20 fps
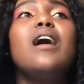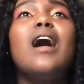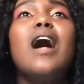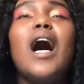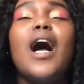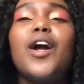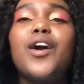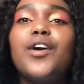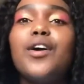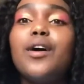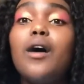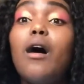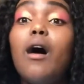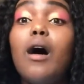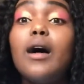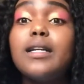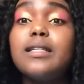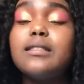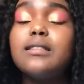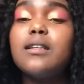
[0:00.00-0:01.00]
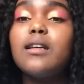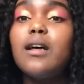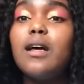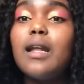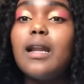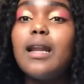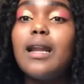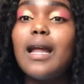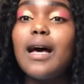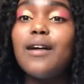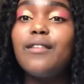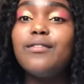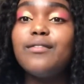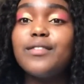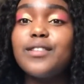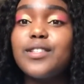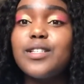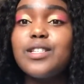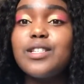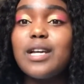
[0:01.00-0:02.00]
I can't love
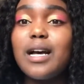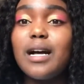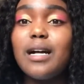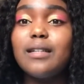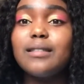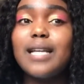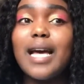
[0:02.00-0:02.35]
this child.